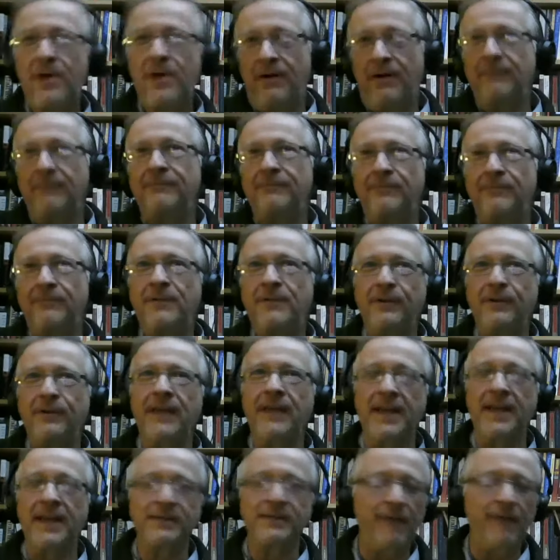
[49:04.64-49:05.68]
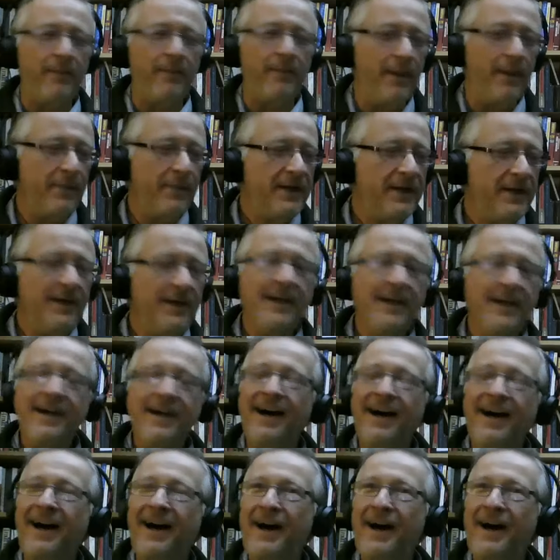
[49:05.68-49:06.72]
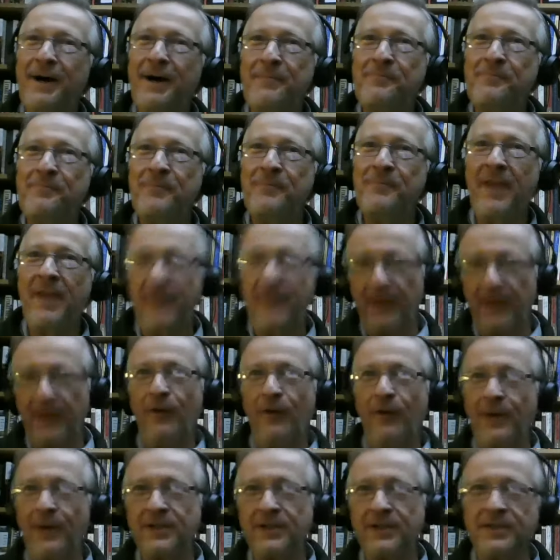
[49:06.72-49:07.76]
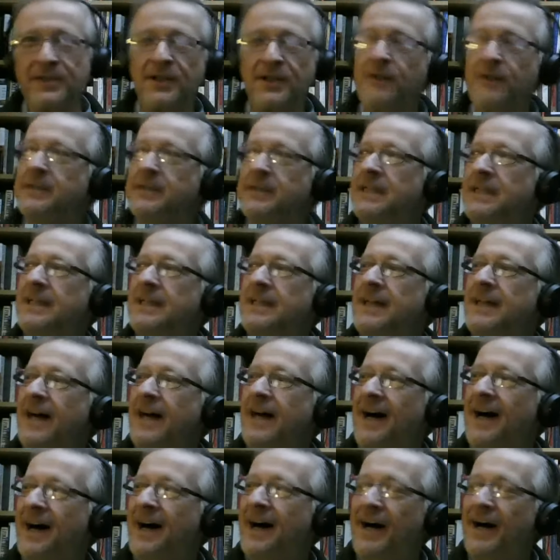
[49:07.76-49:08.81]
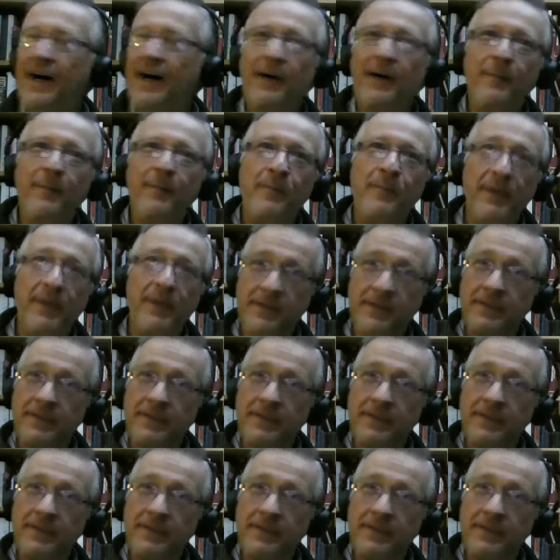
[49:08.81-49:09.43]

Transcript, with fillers: well, you can let us wrap up, um, and then go watch the show. Uh, okay, well,